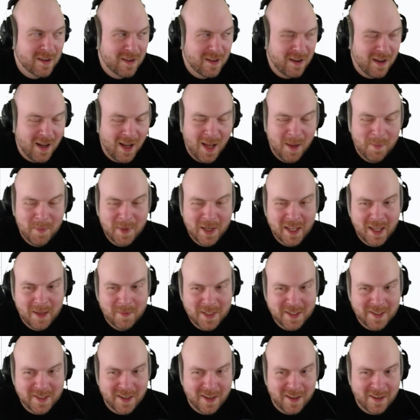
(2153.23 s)
I'm a game
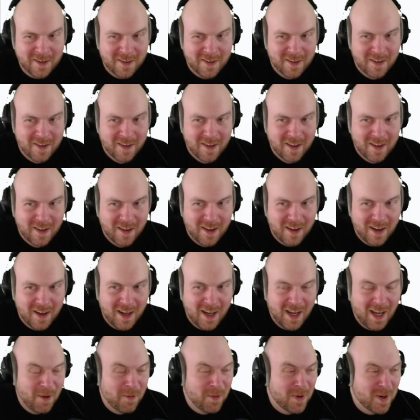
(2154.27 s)
designer.
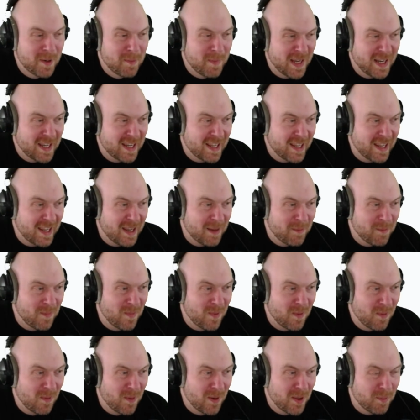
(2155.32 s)
I want to make a game
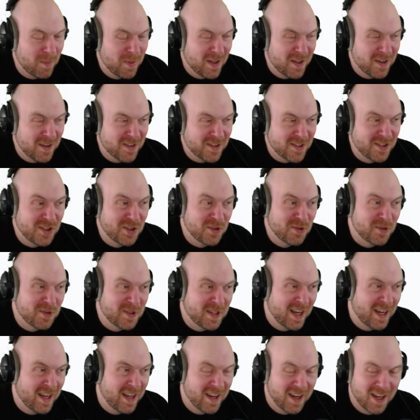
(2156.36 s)
where the players do
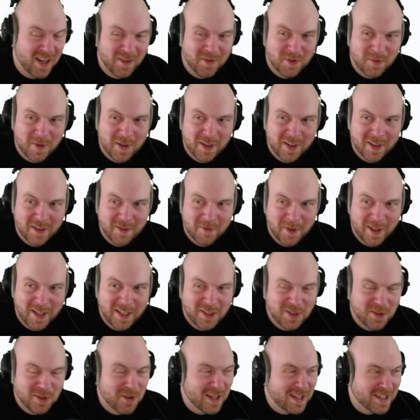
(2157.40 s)
die on level 1, where they
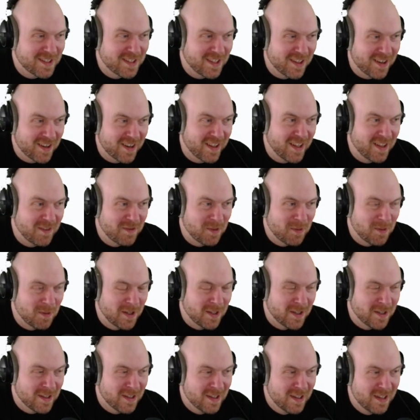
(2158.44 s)
do get stuck on level
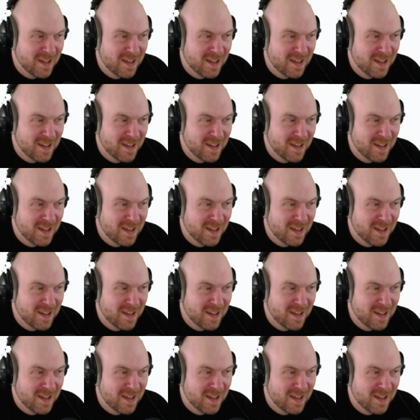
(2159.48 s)
1.